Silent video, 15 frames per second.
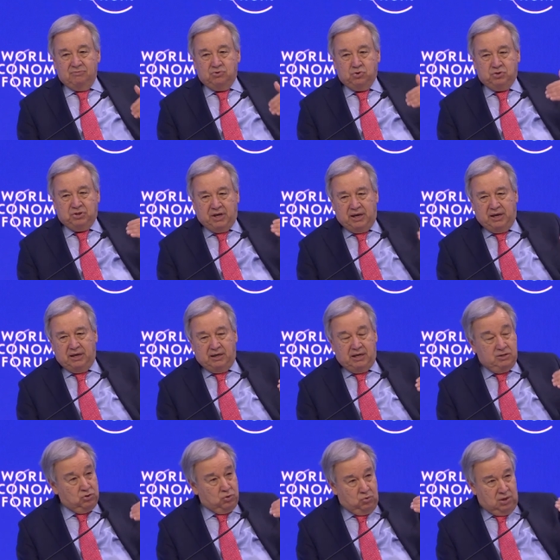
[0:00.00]
today
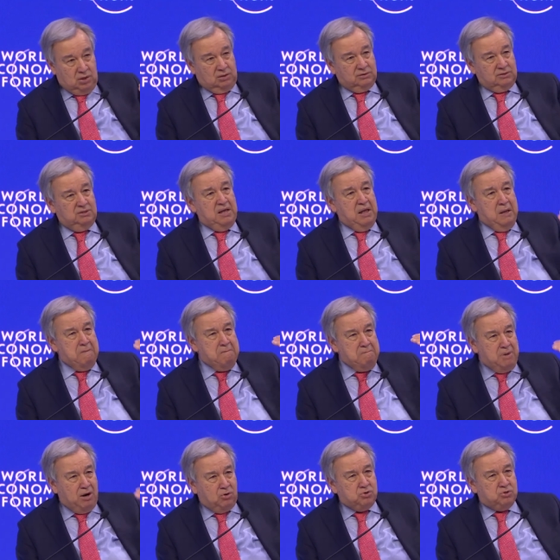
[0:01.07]
in the world,
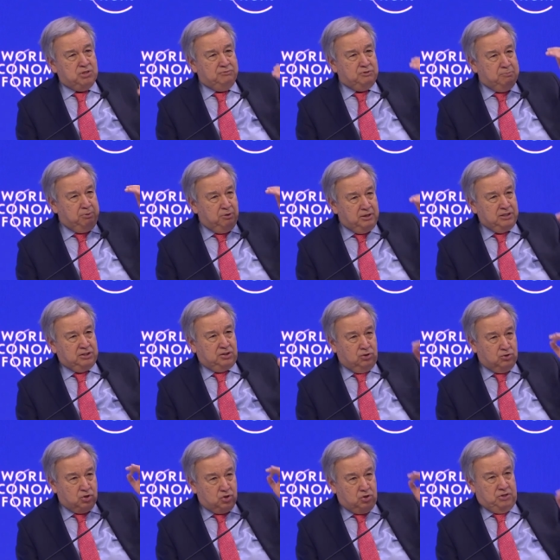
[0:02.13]
most of the
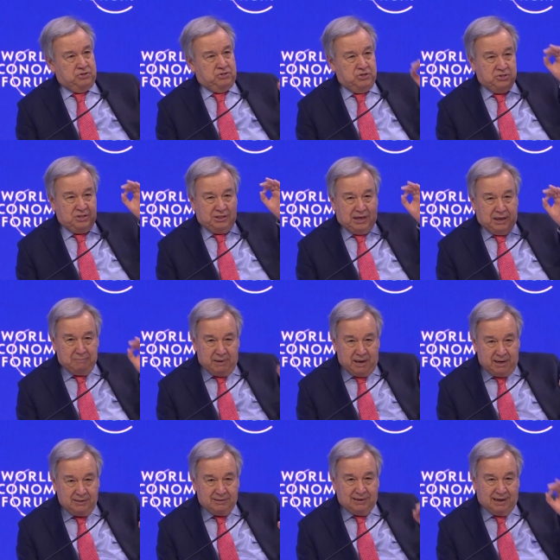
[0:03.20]
political choices that are
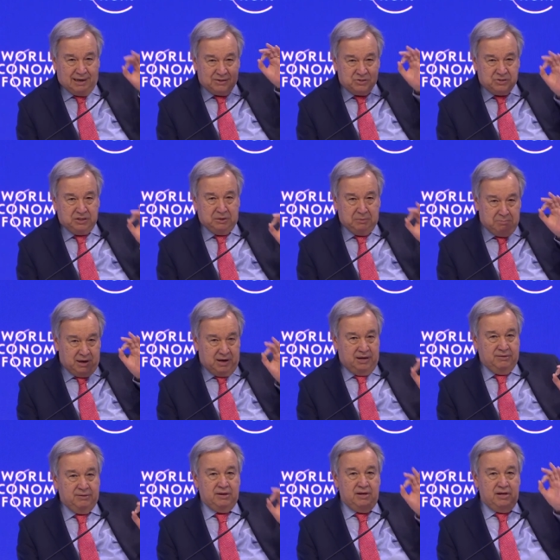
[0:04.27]
made are still
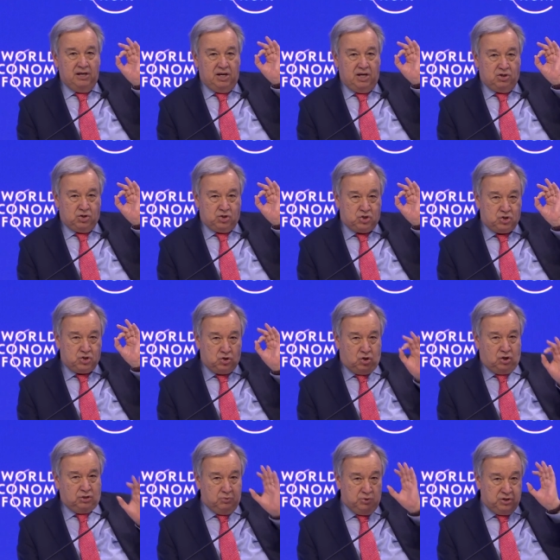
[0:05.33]
made in
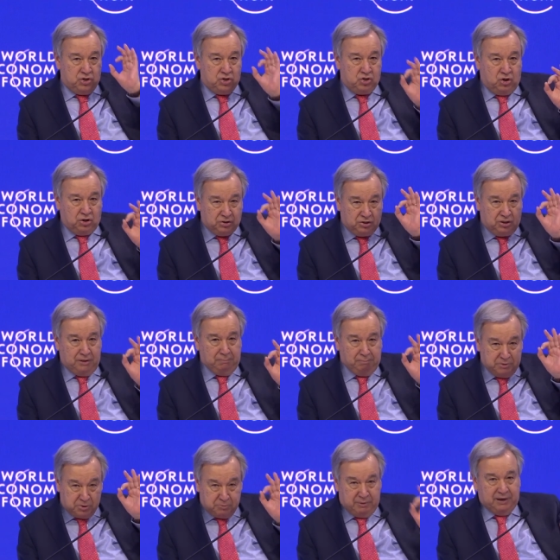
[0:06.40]
short, with a short-term
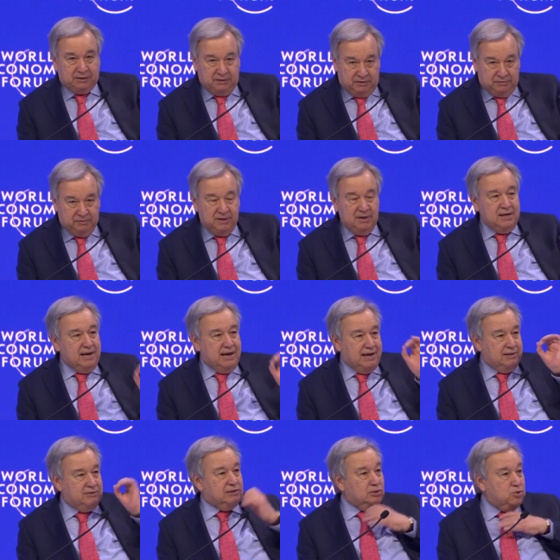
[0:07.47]
perspective
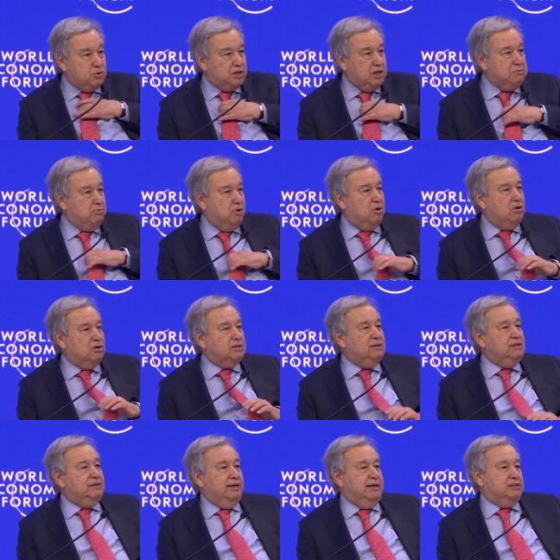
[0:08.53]
and looking more
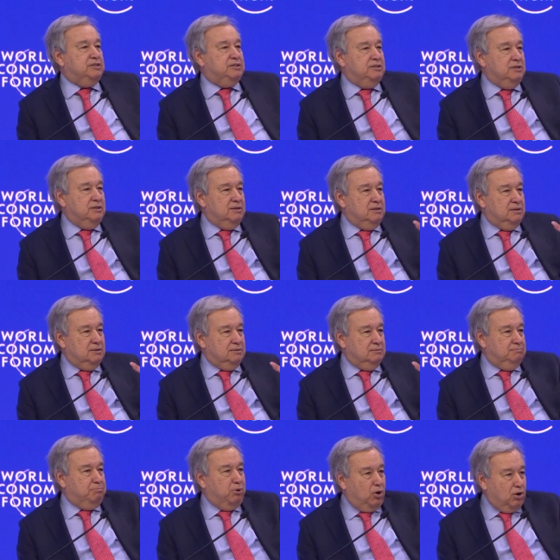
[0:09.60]
at
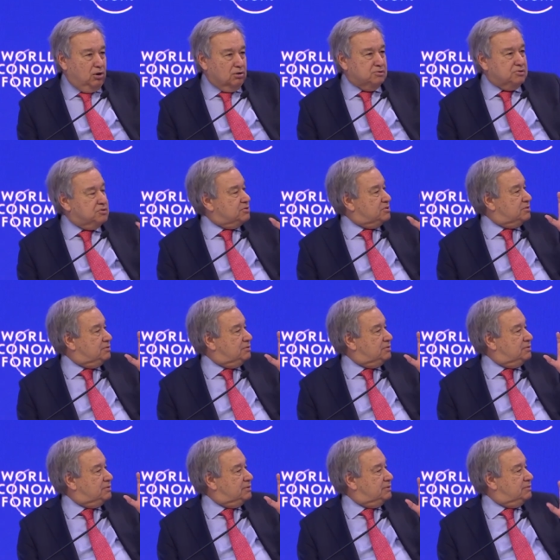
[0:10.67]
polls,
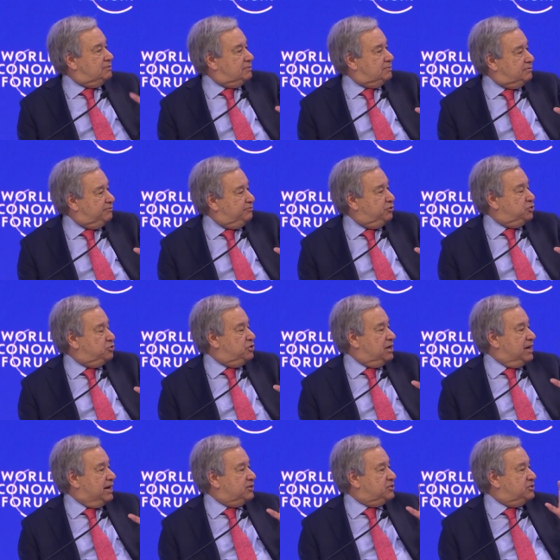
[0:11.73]
future
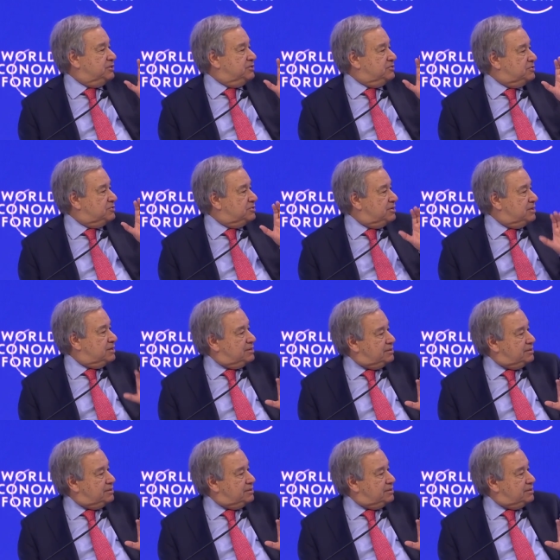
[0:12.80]
elections,